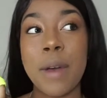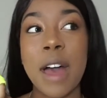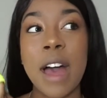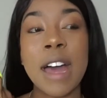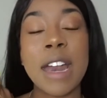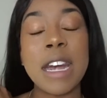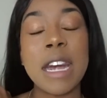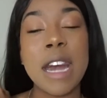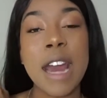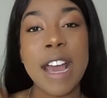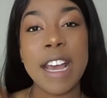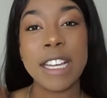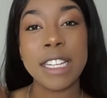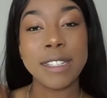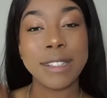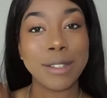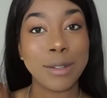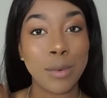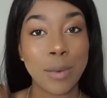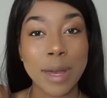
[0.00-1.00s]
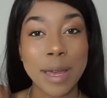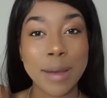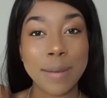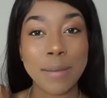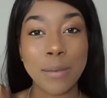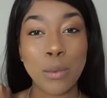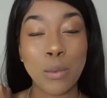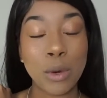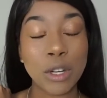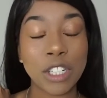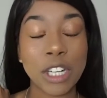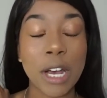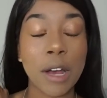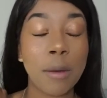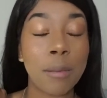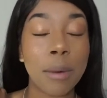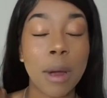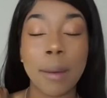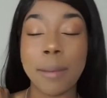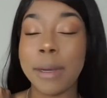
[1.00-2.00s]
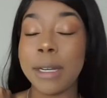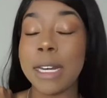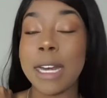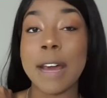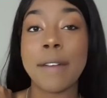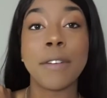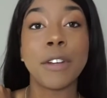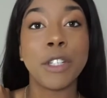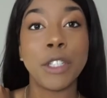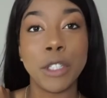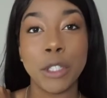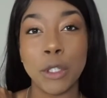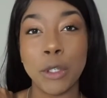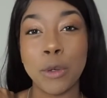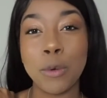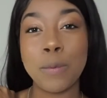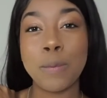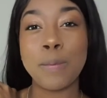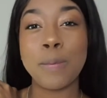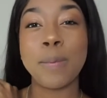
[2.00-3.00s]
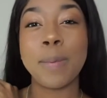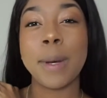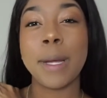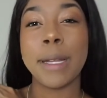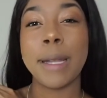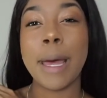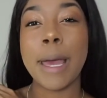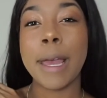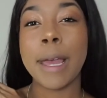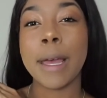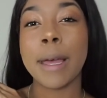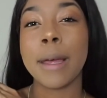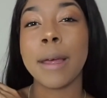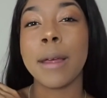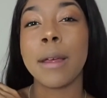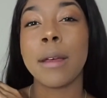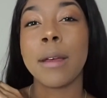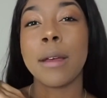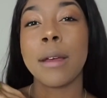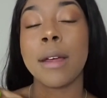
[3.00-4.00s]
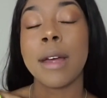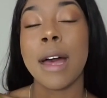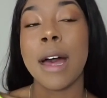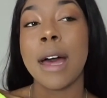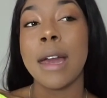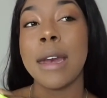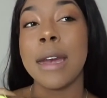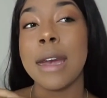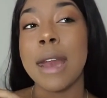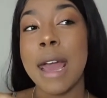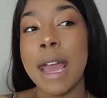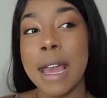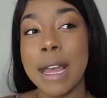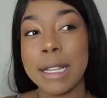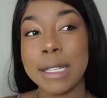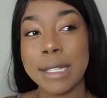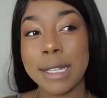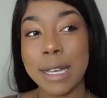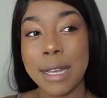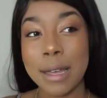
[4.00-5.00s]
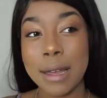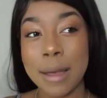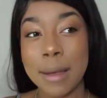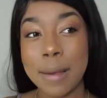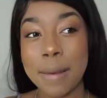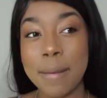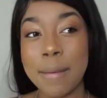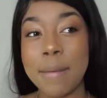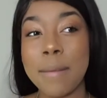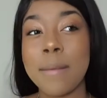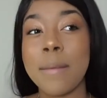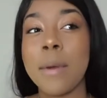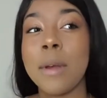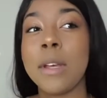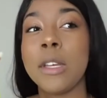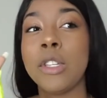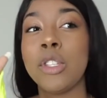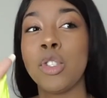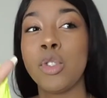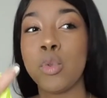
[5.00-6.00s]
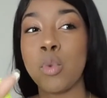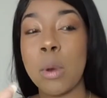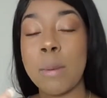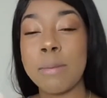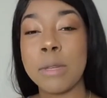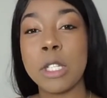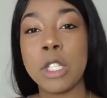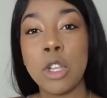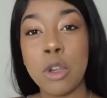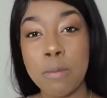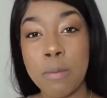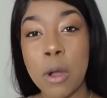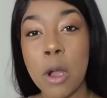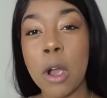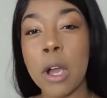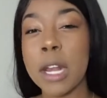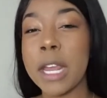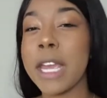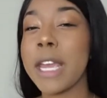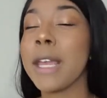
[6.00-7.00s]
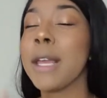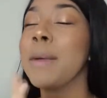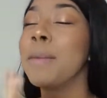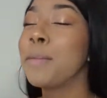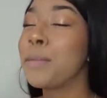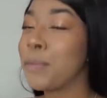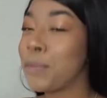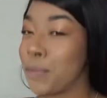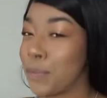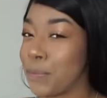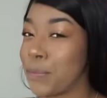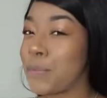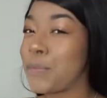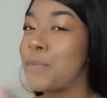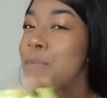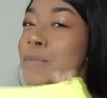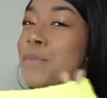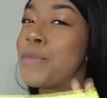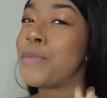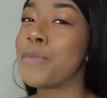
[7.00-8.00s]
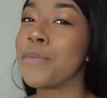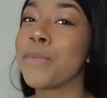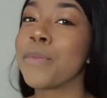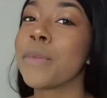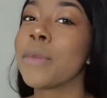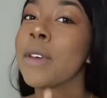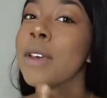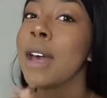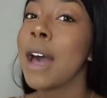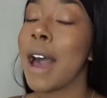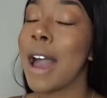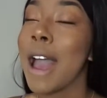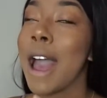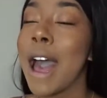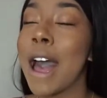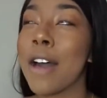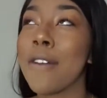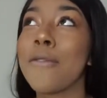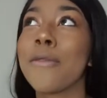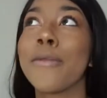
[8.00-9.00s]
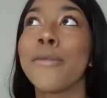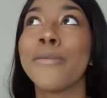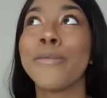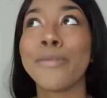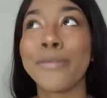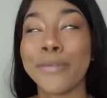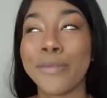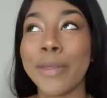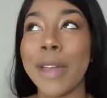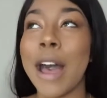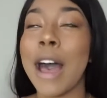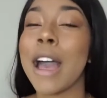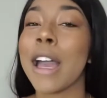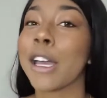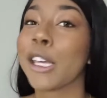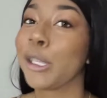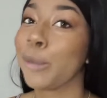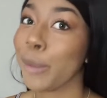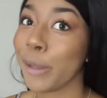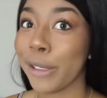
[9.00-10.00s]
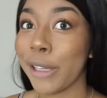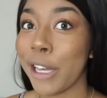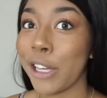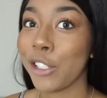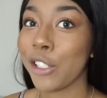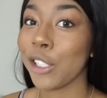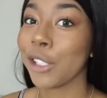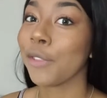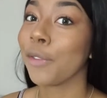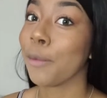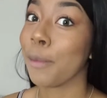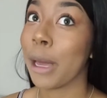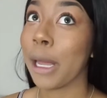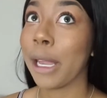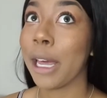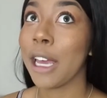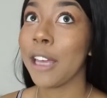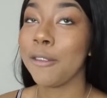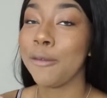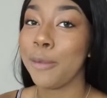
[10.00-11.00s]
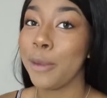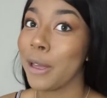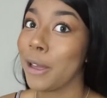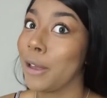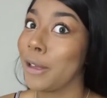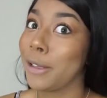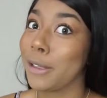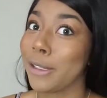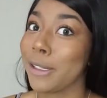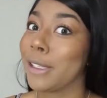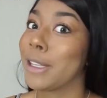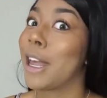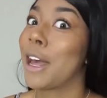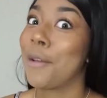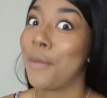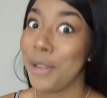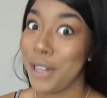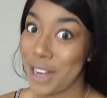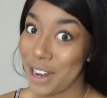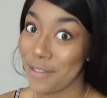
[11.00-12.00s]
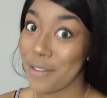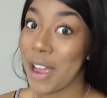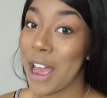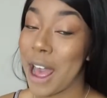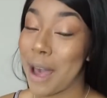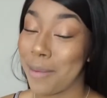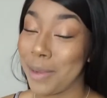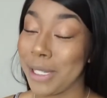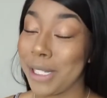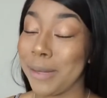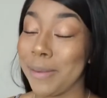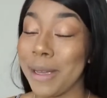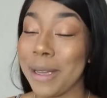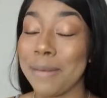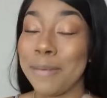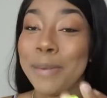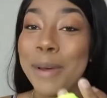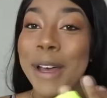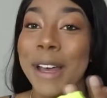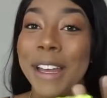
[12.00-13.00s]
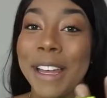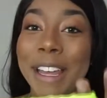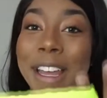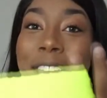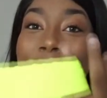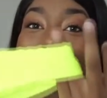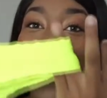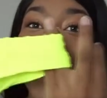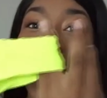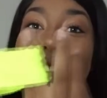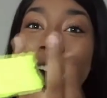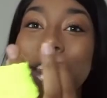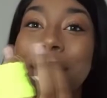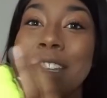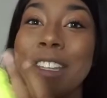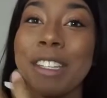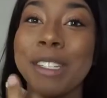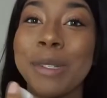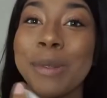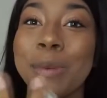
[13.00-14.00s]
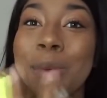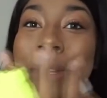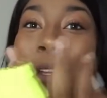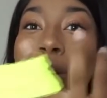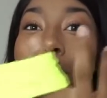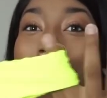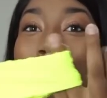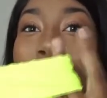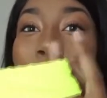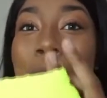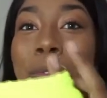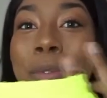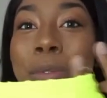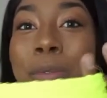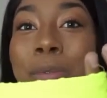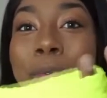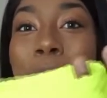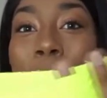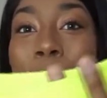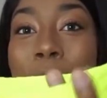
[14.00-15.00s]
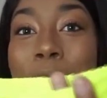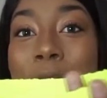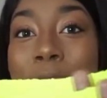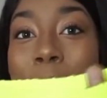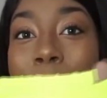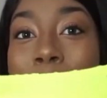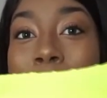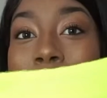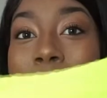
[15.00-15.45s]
a night swim, which I'll probably never do, but like a night swimsuit party. I have high expectations for my life because that would never happen to me, but I think this is really cool for that